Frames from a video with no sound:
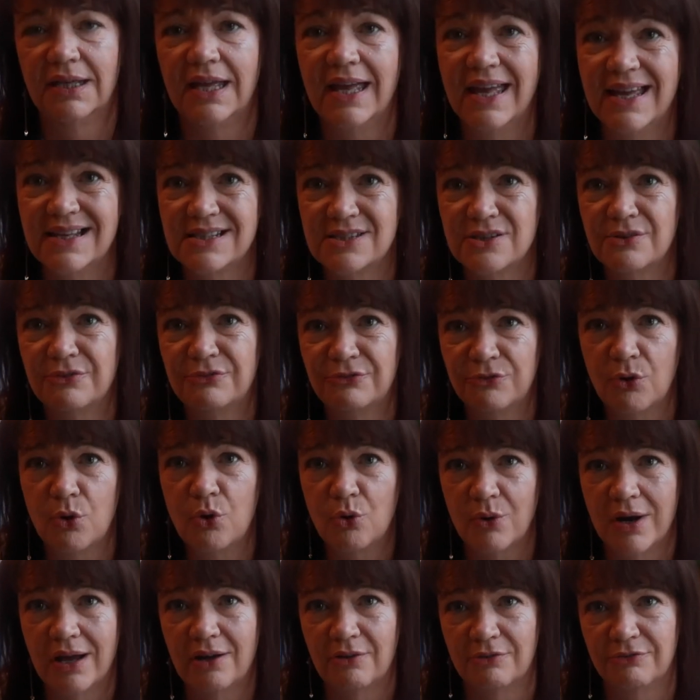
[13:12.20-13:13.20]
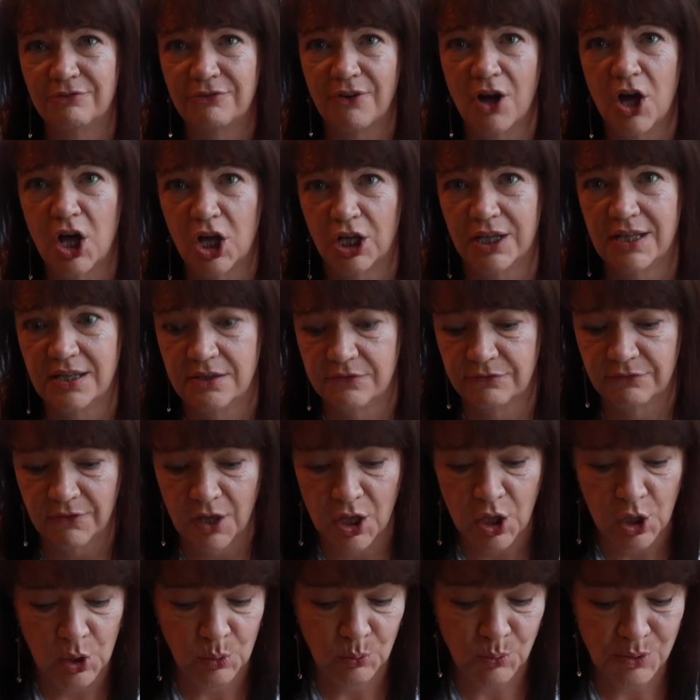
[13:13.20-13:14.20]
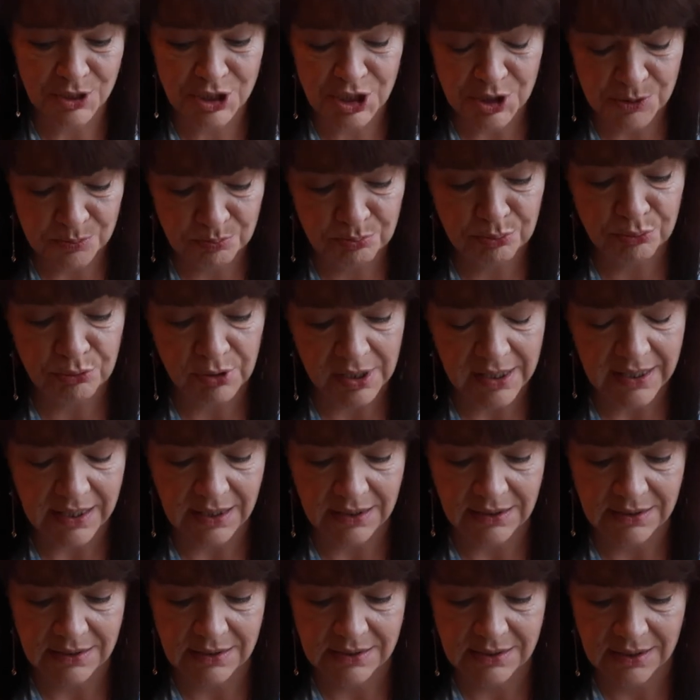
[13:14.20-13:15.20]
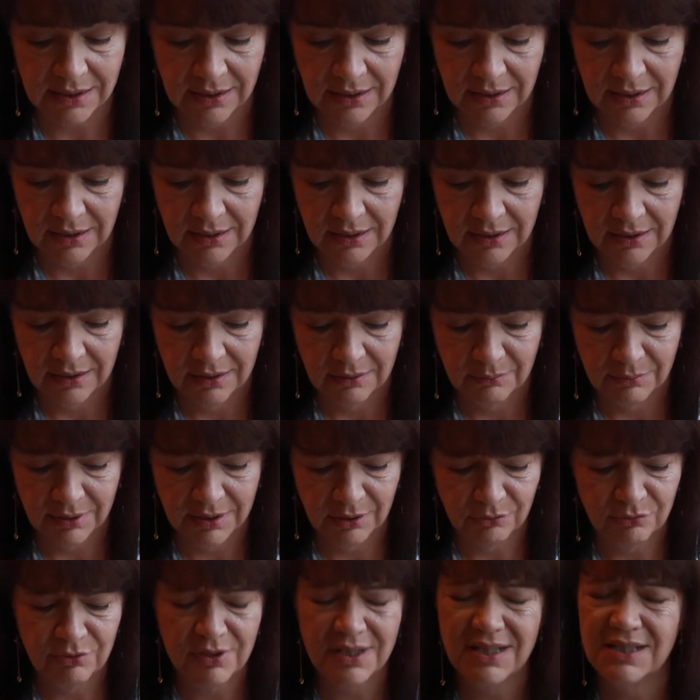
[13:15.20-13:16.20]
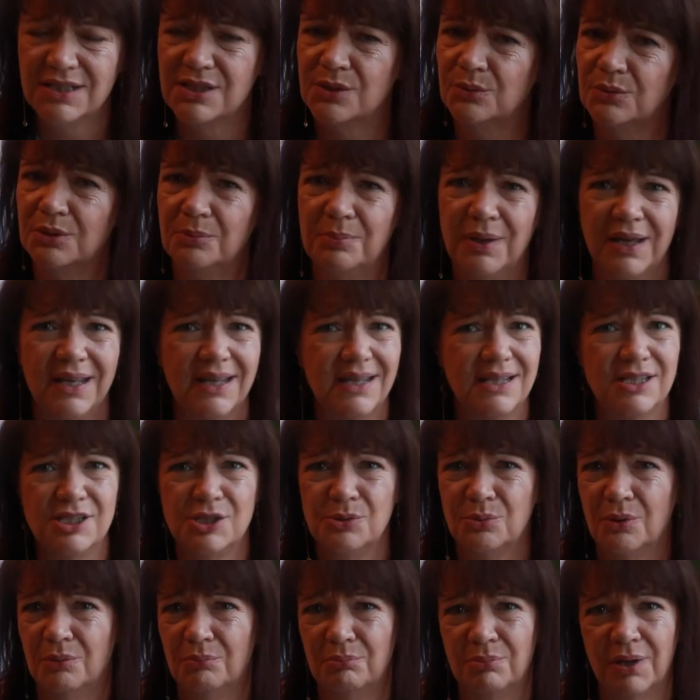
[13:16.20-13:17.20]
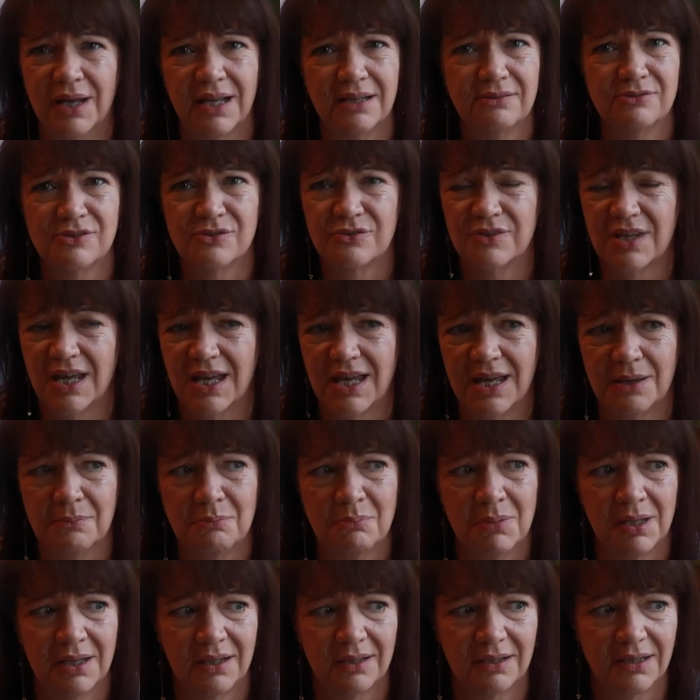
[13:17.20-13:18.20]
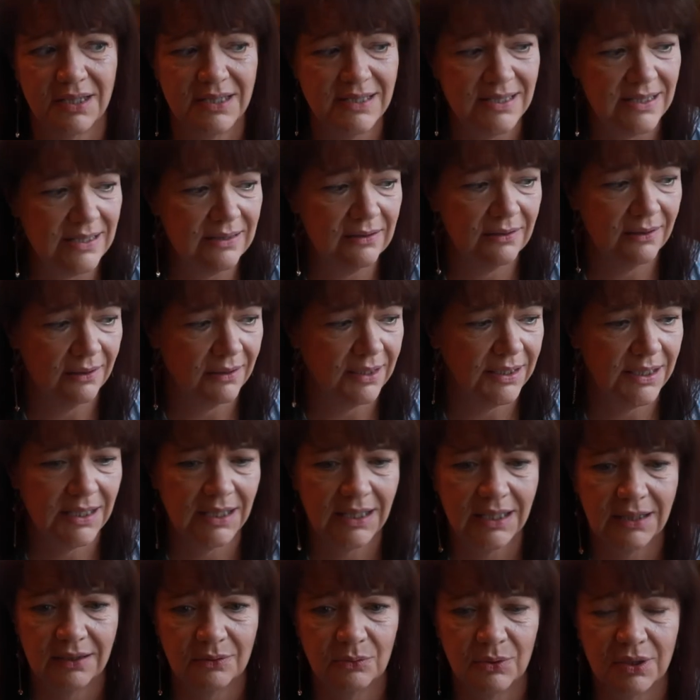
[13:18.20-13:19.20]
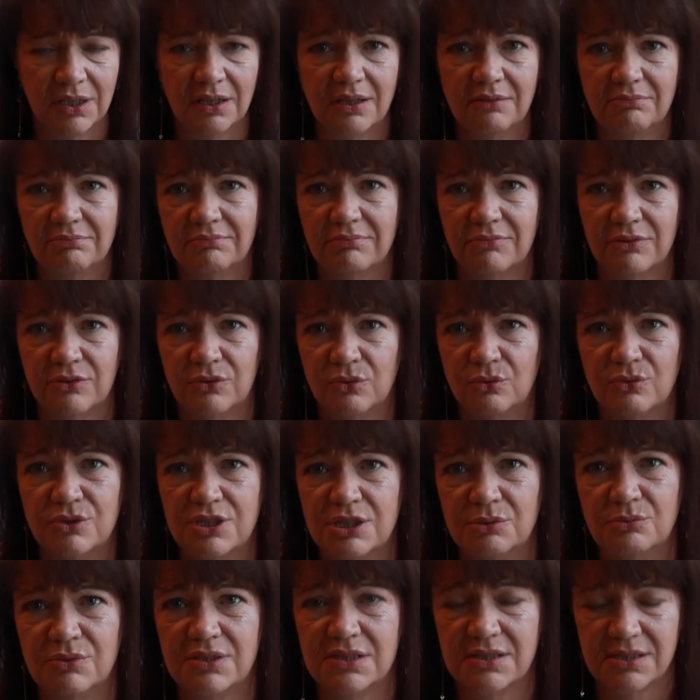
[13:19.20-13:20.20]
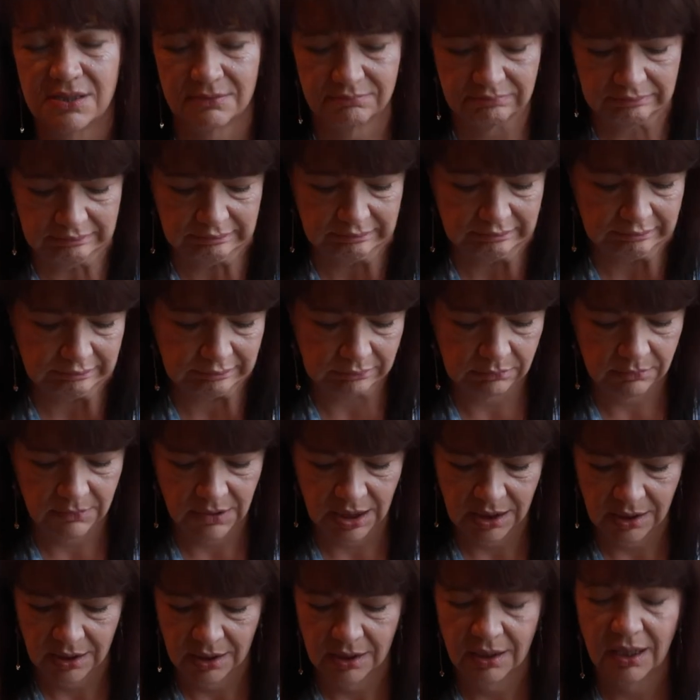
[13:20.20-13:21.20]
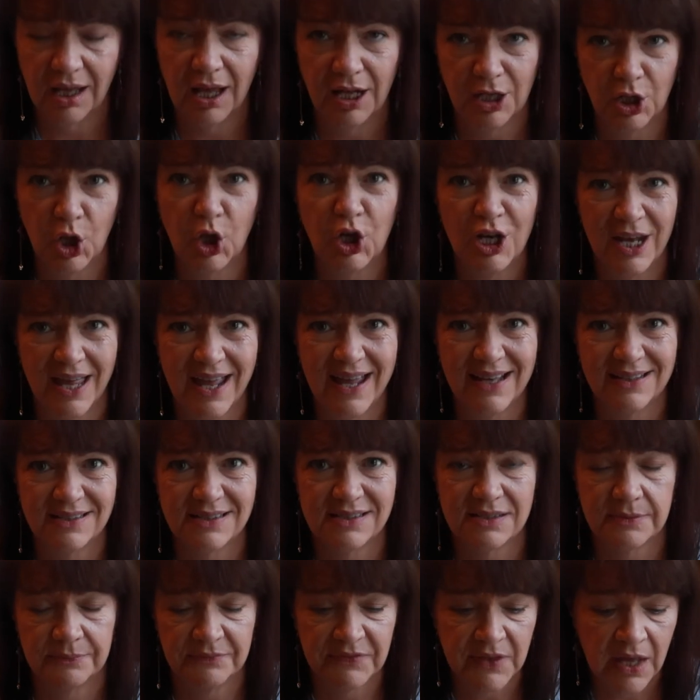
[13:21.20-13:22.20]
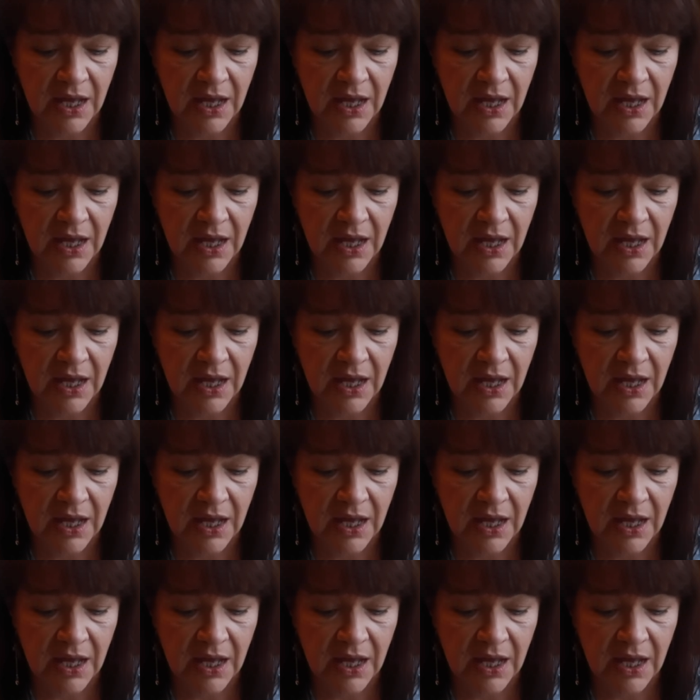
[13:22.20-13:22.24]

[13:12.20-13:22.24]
it's a four out of five, which is brilliant. I really don't want to pay £81 for that handbag. I didn't like it when I thought it was a lot less.